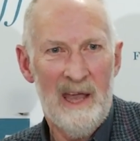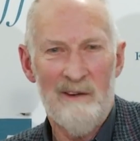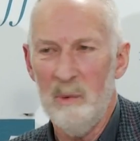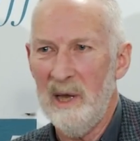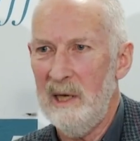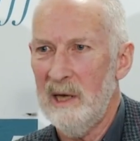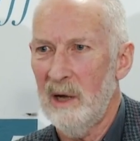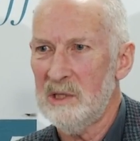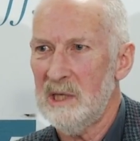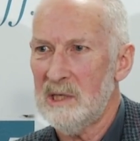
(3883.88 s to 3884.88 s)
Everybody
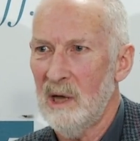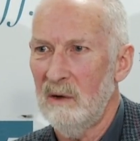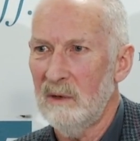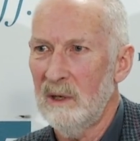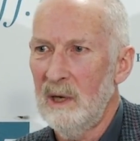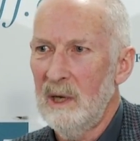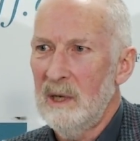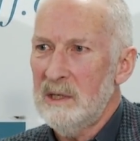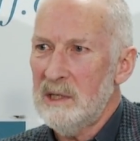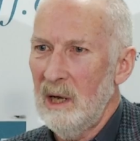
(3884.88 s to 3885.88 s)
knows it's over.
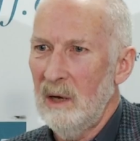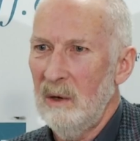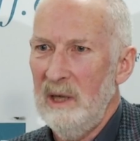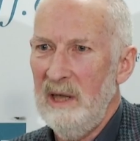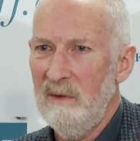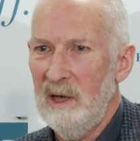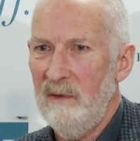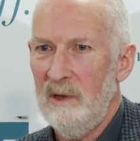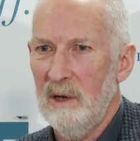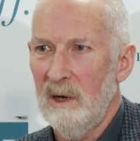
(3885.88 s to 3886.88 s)
So even
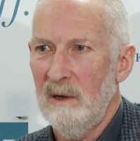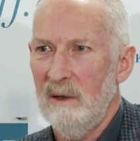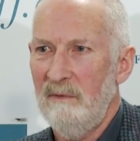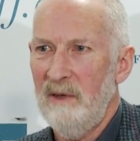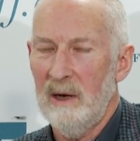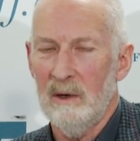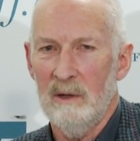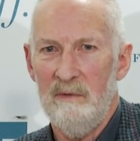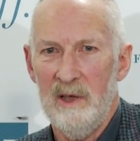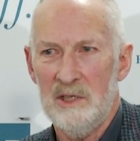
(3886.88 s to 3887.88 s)
if you're a federal
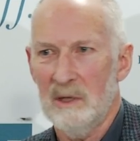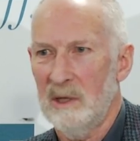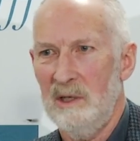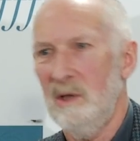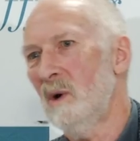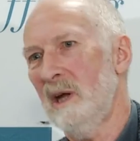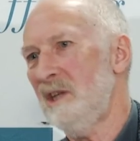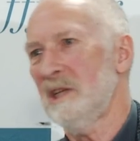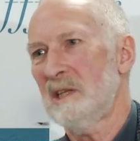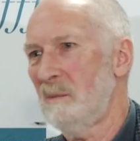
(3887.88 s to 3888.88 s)
official and you want to
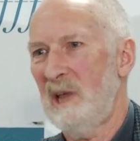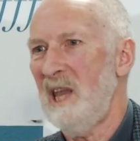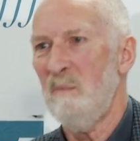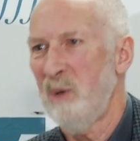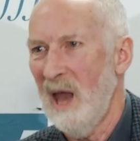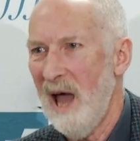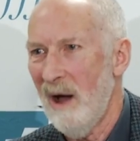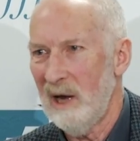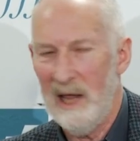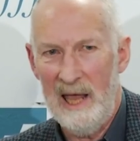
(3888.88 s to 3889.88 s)
just keep
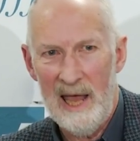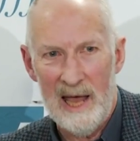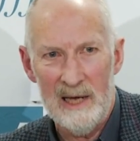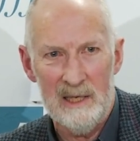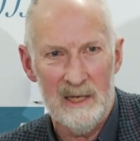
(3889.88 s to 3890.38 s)
plowing ahead,